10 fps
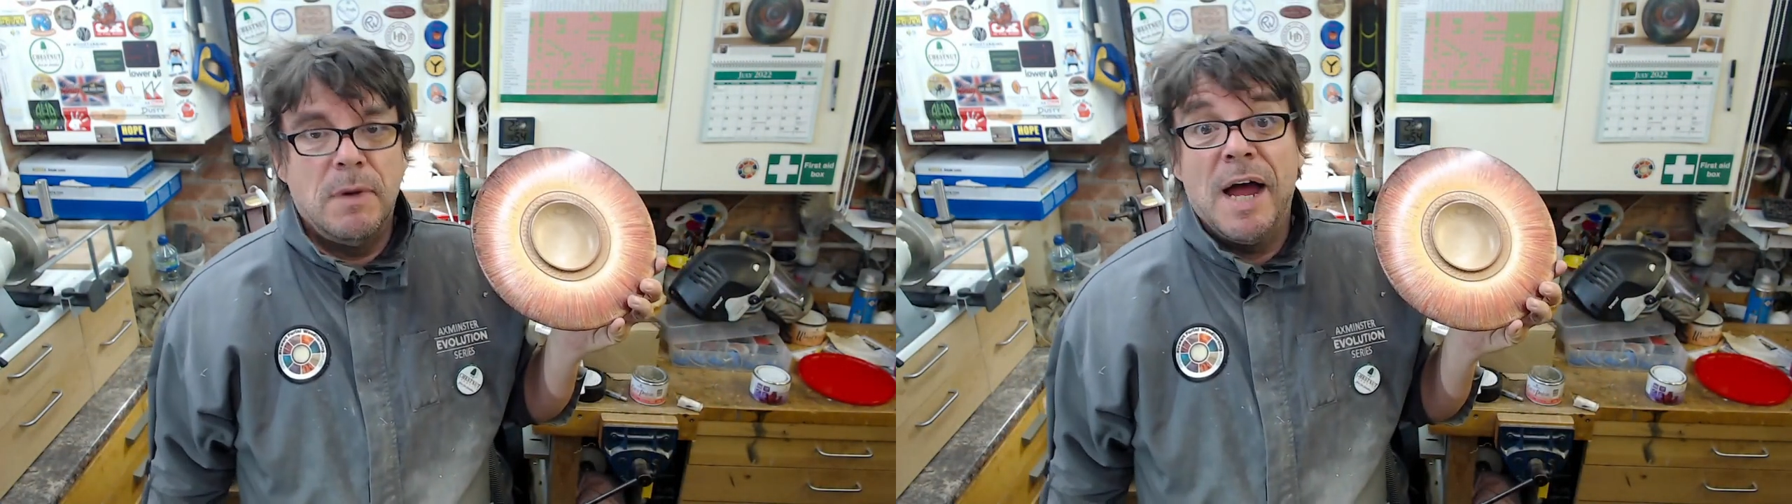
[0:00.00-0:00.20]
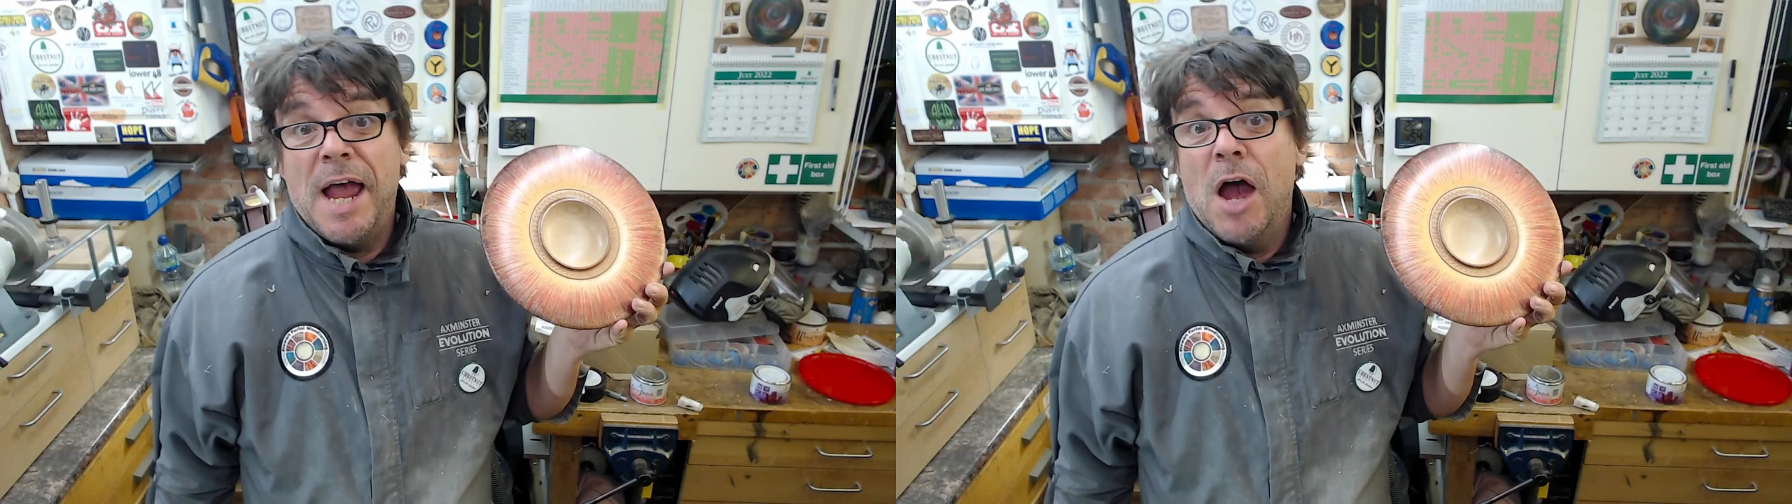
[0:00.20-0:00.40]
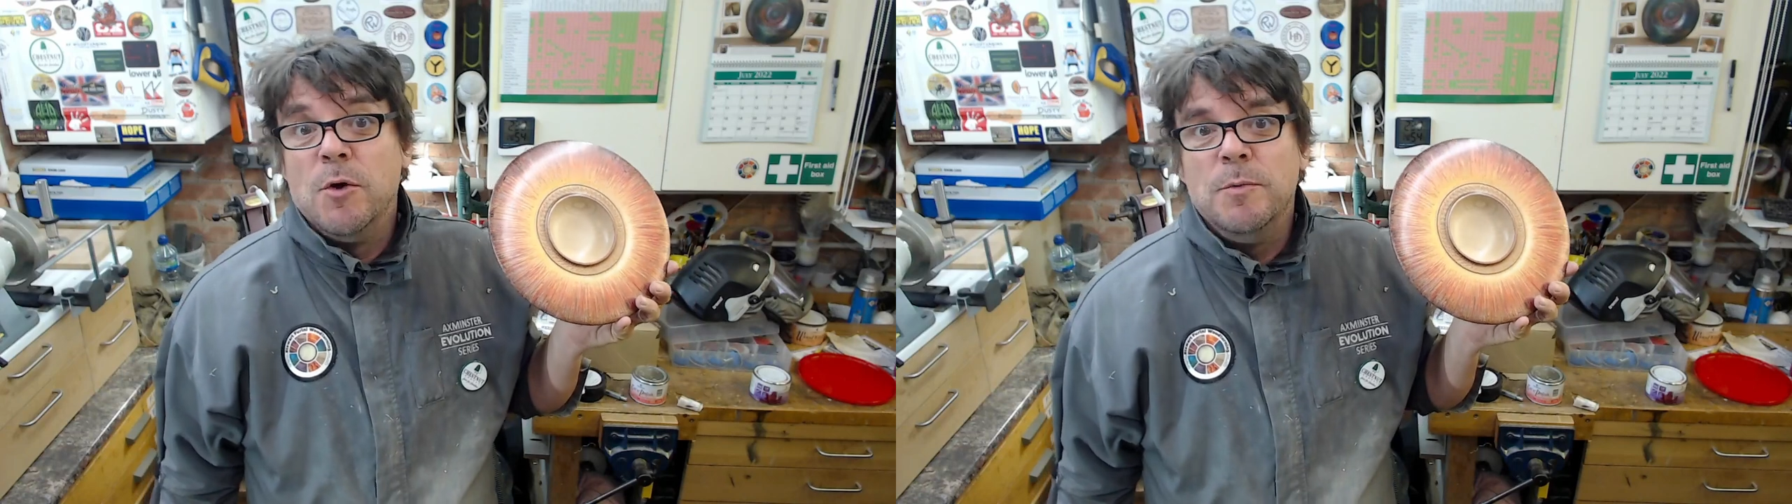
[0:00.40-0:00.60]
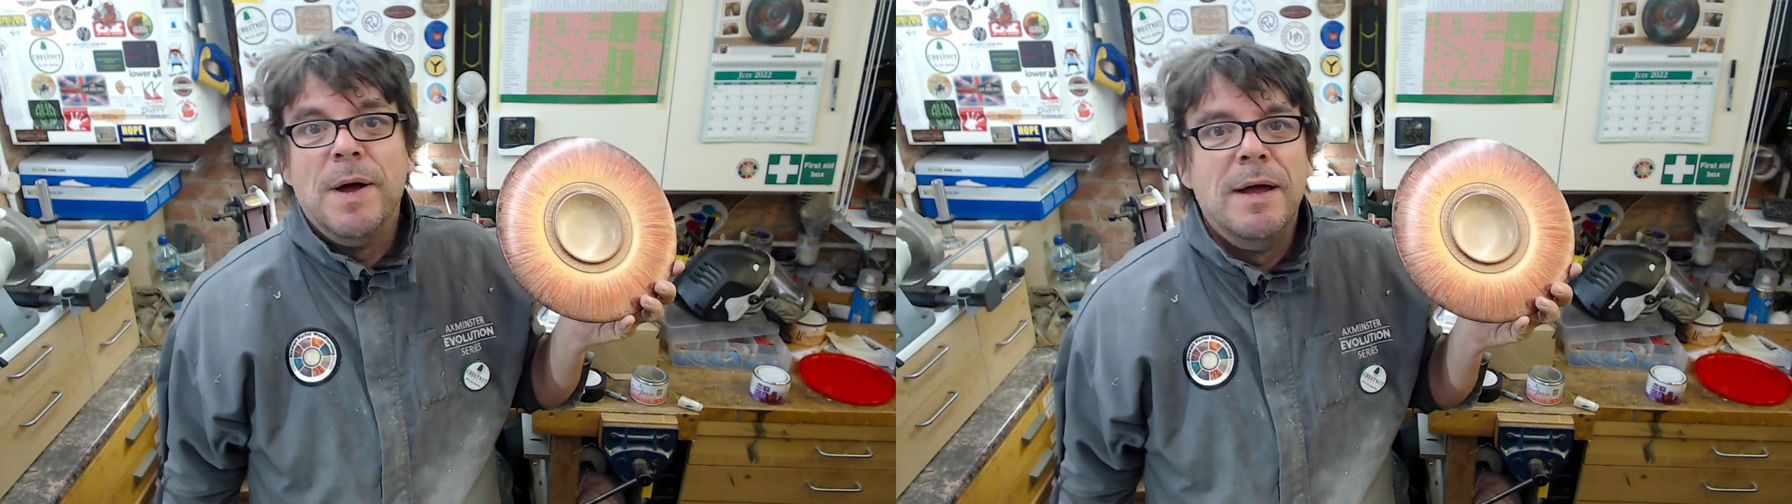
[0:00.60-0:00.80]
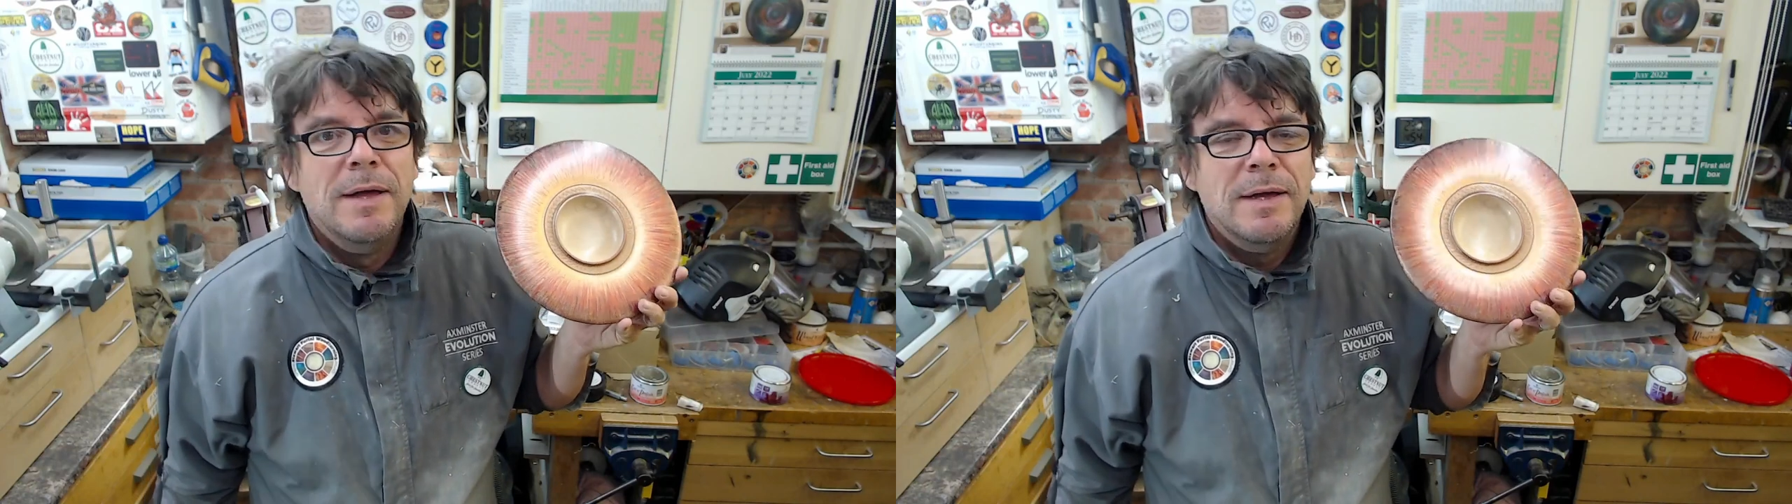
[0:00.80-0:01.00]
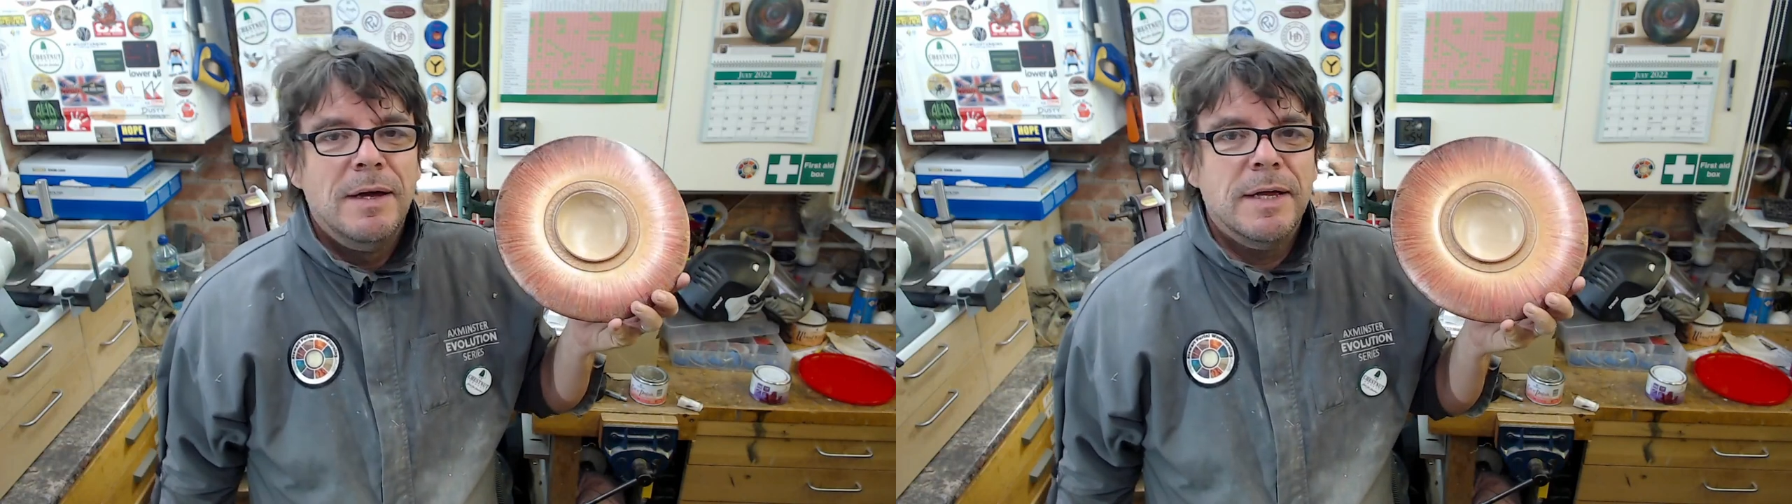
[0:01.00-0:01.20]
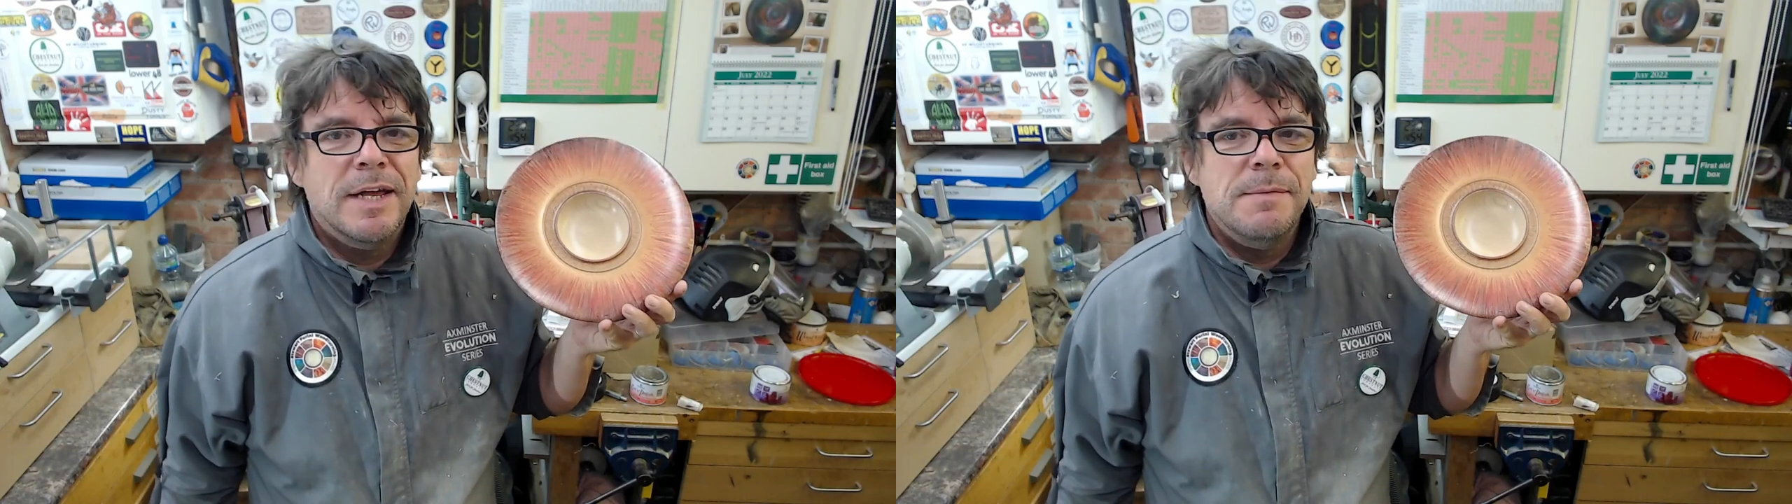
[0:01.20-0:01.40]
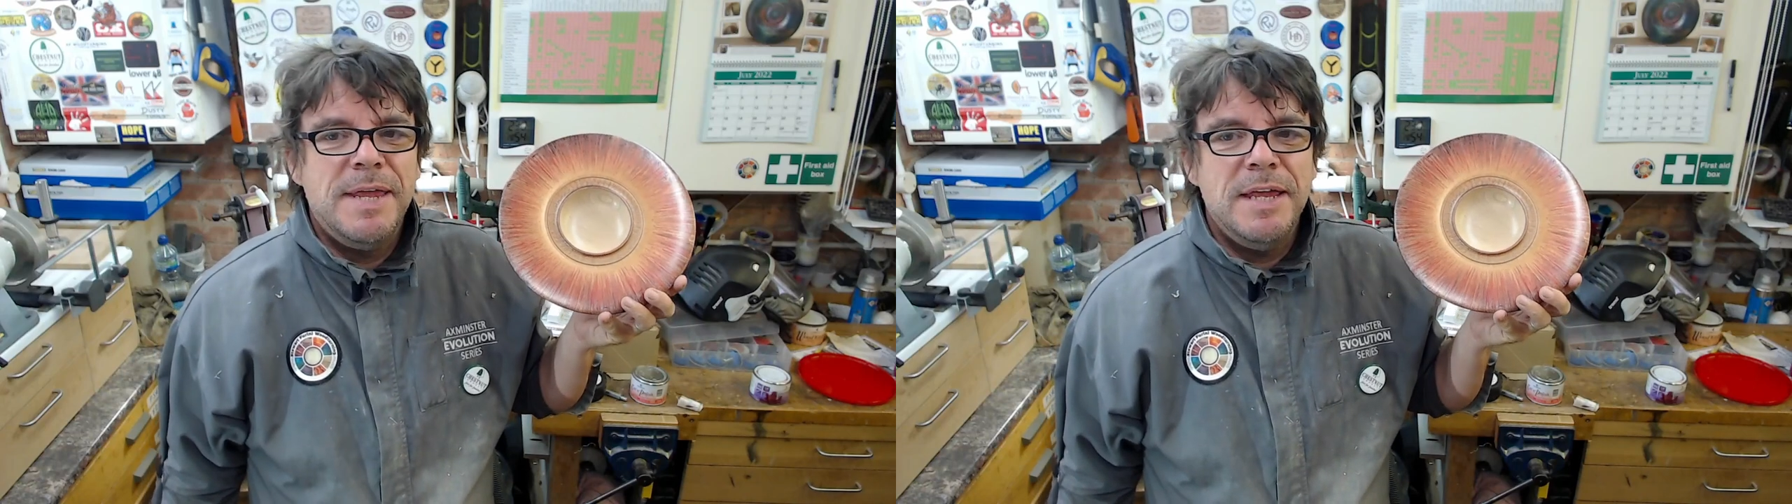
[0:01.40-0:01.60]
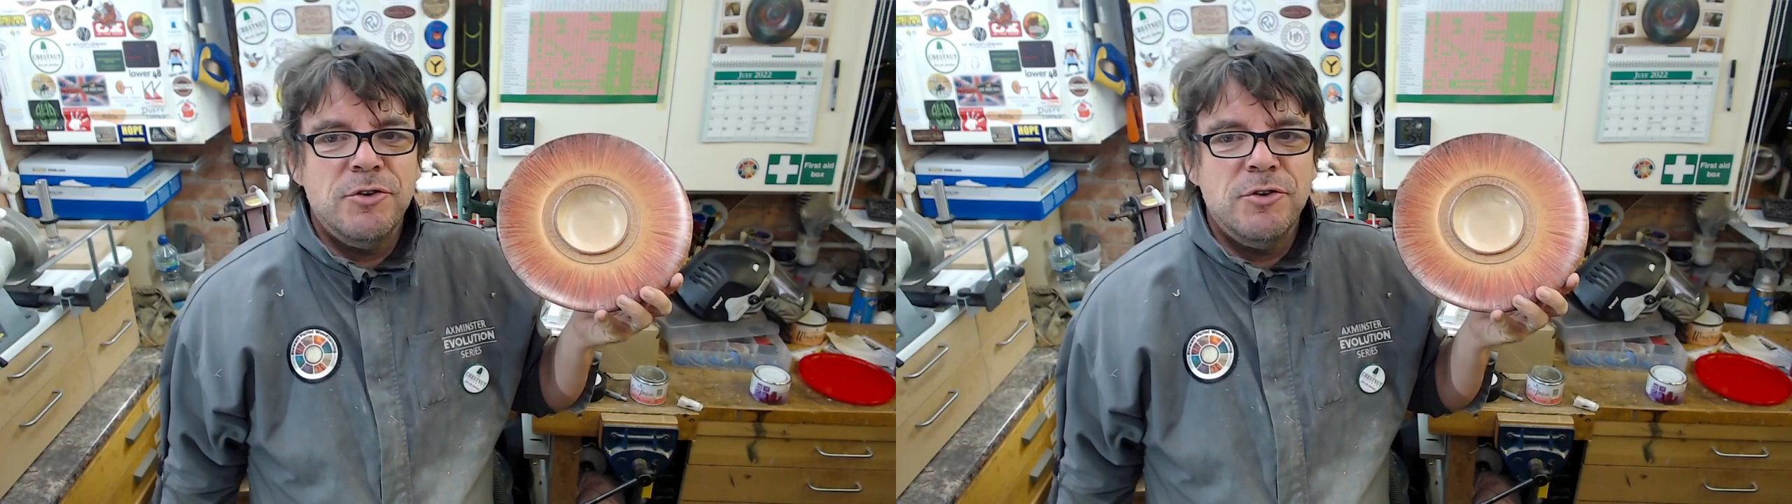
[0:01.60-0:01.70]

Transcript: I hope, are going to be